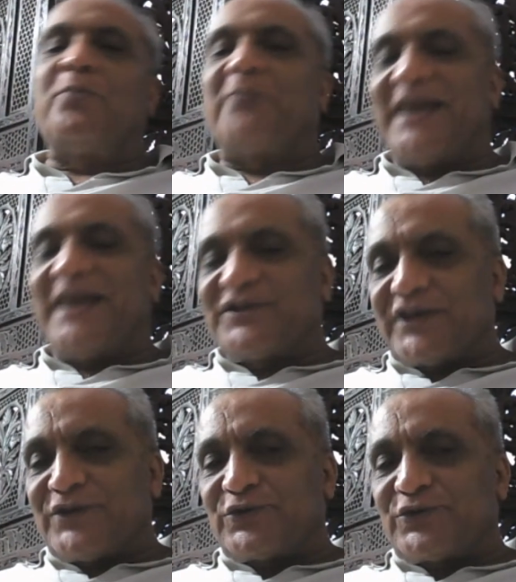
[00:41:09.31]

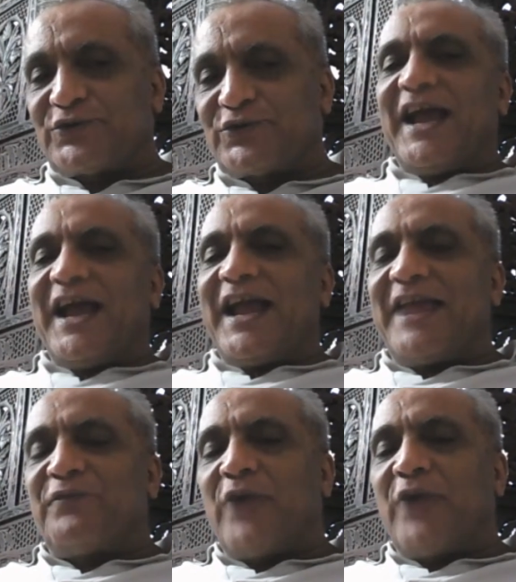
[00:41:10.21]
places
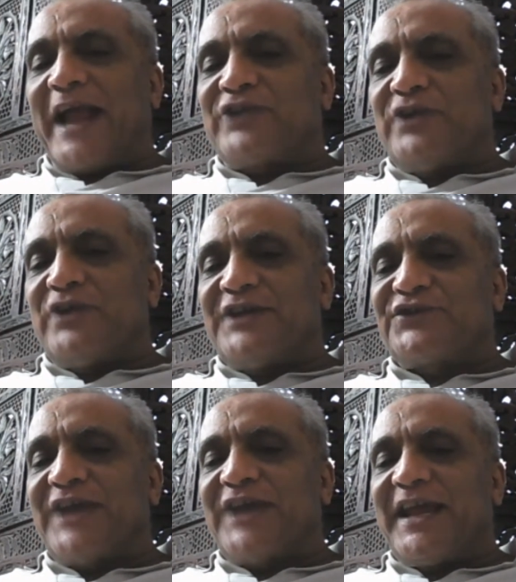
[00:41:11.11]
if you actually
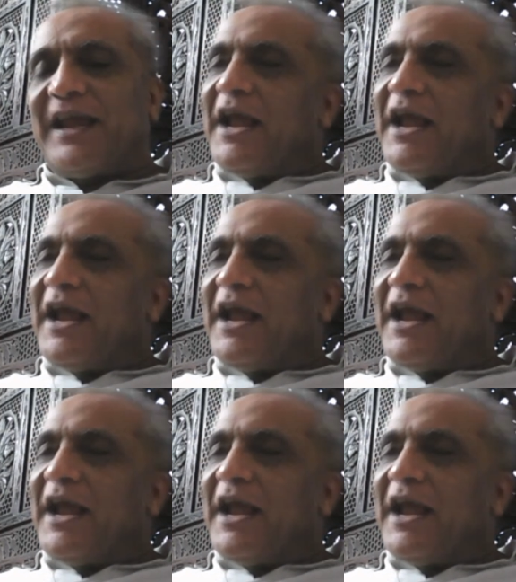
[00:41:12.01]
say,